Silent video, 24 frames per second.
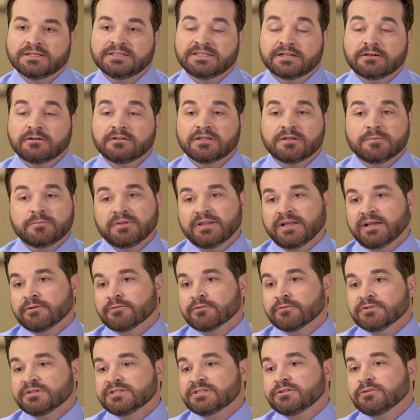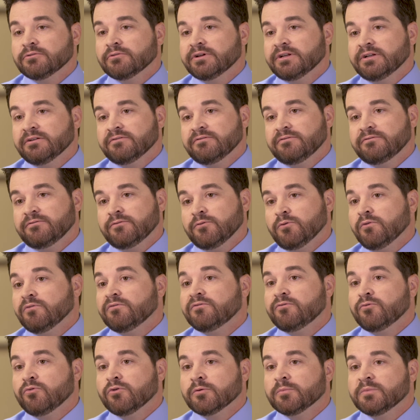A dental implant will restore you to full
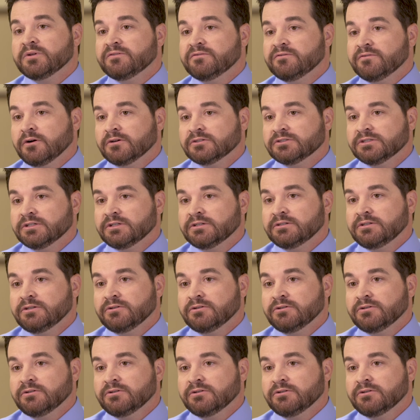form and function.